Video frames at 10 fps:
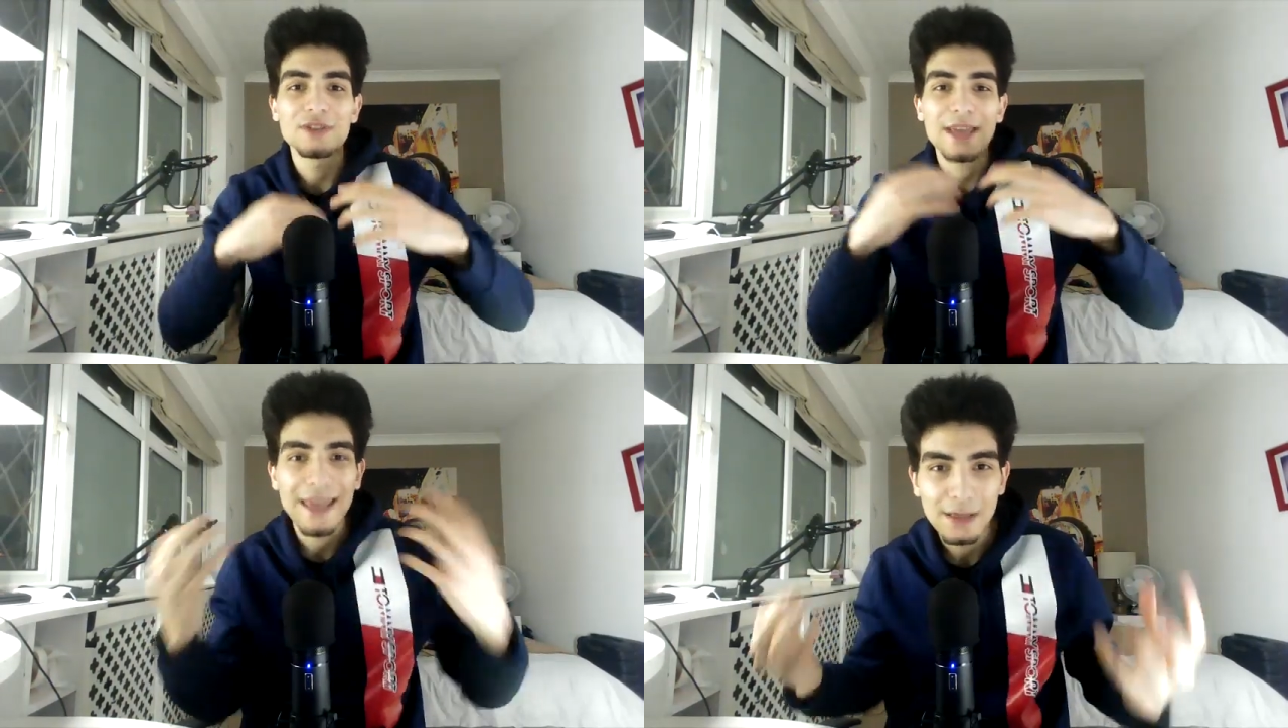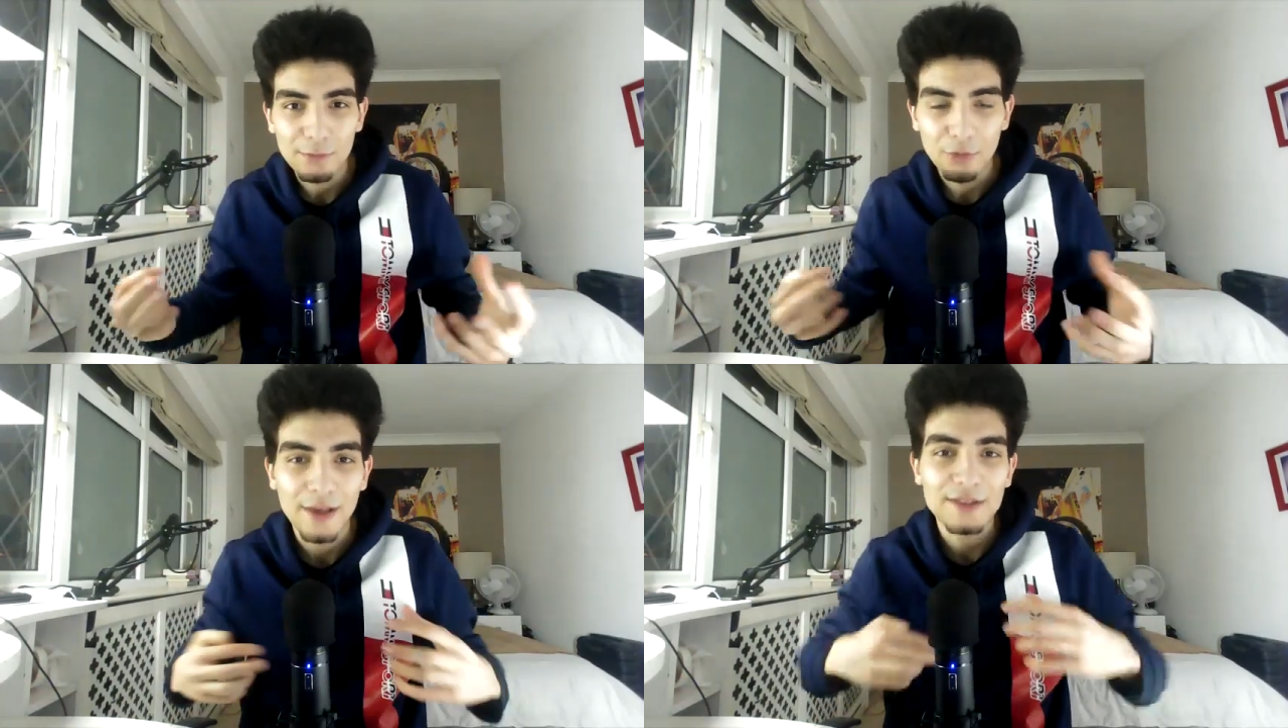
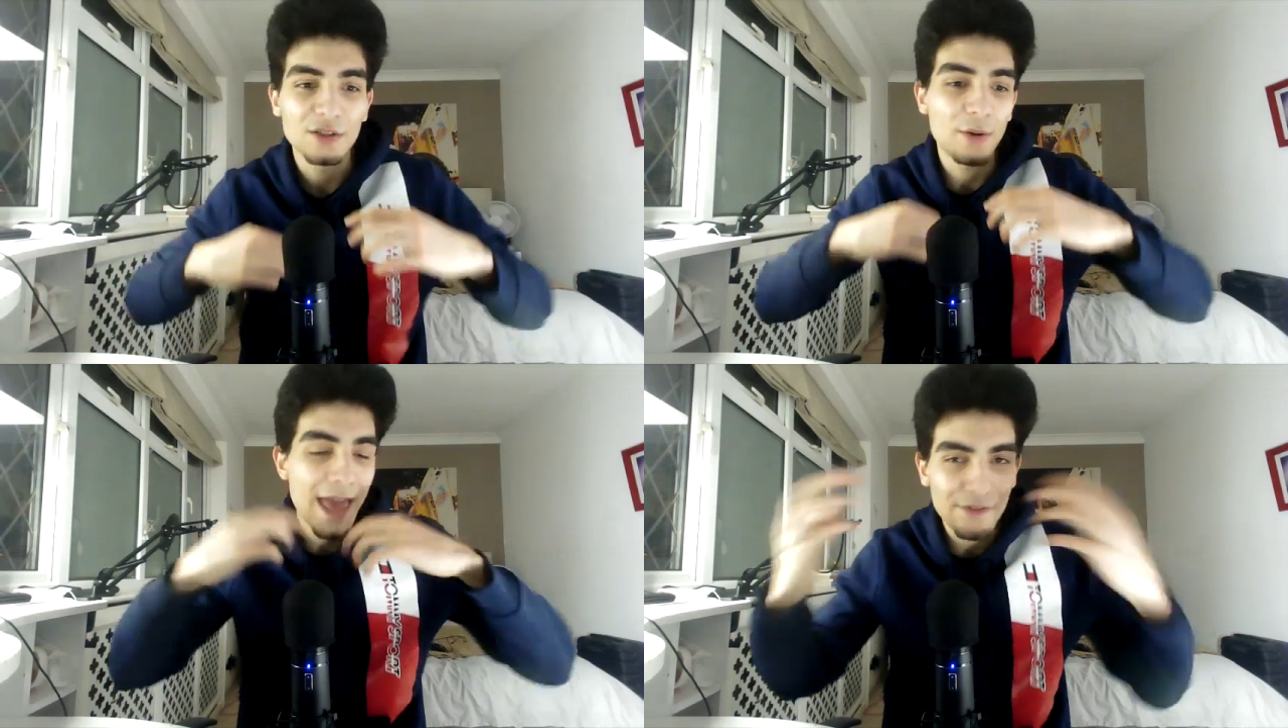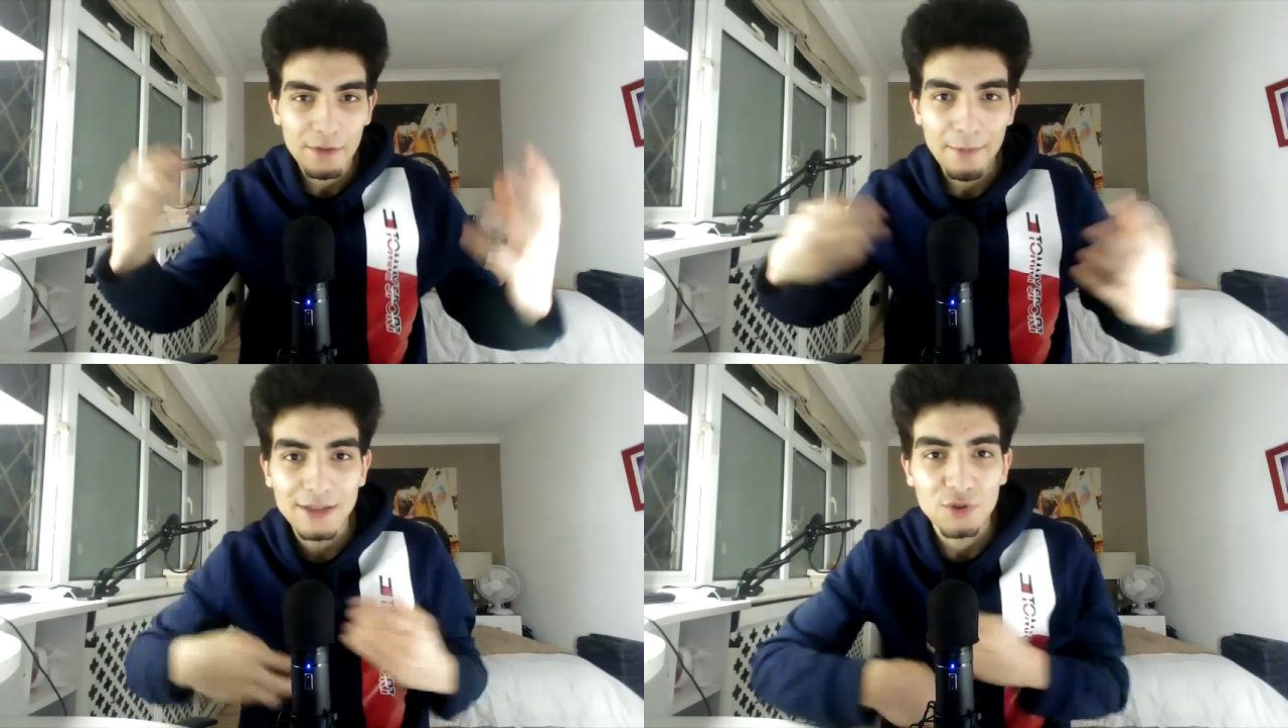gegenpress, heavy
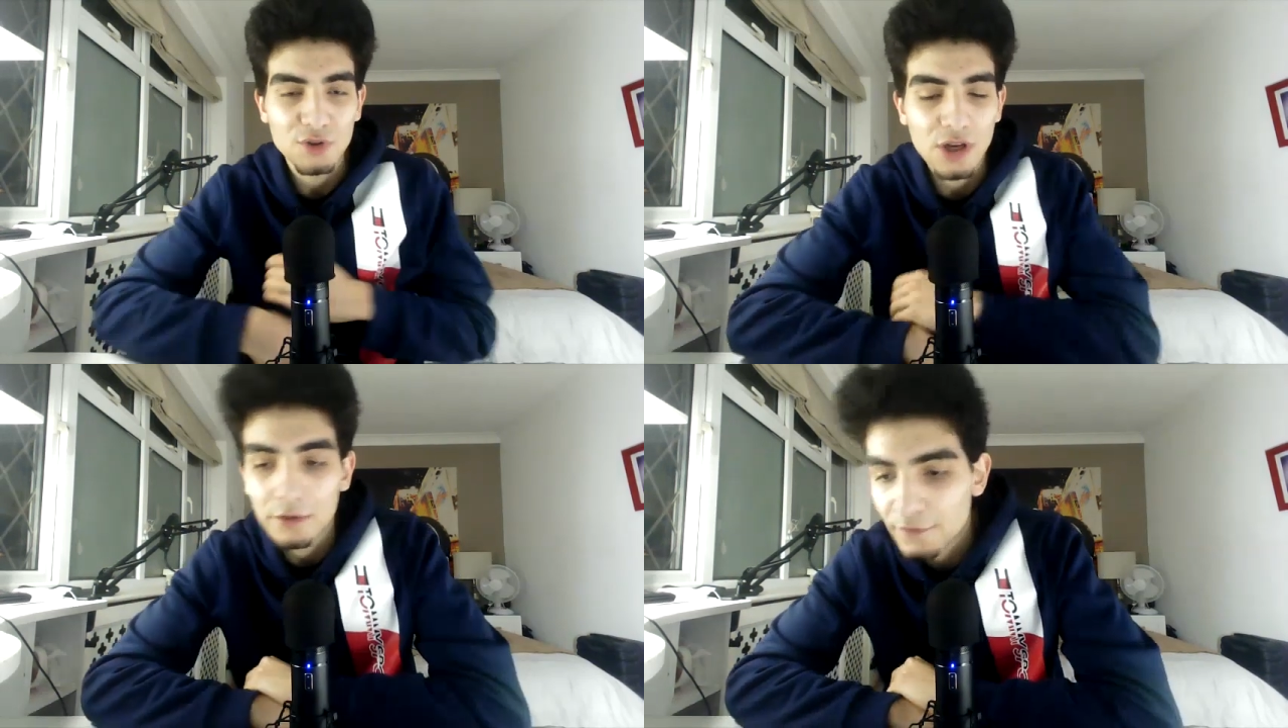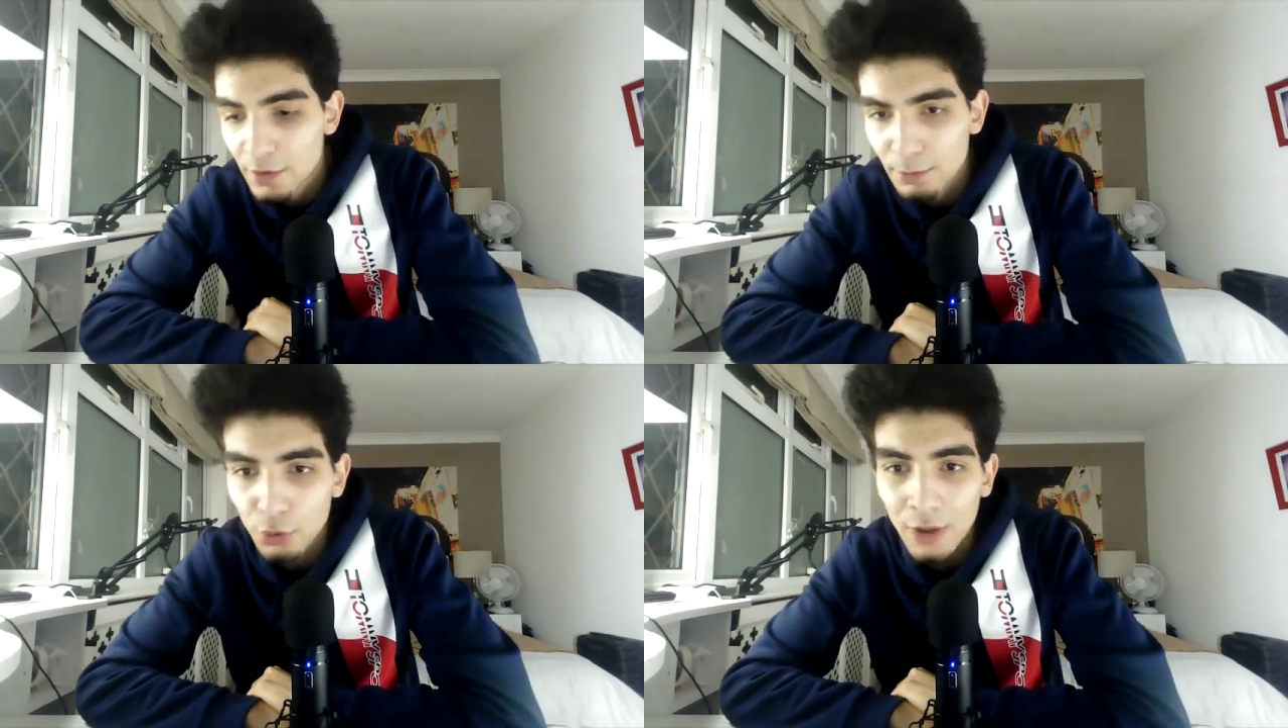metal style of
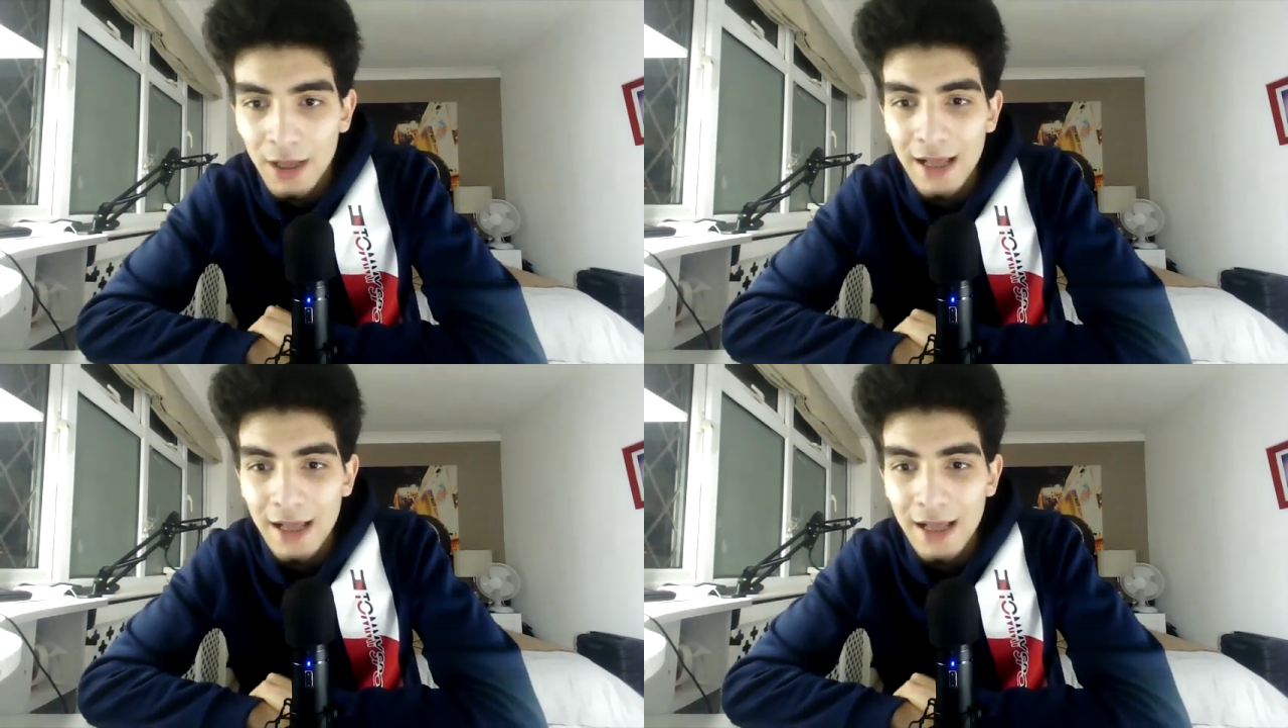football,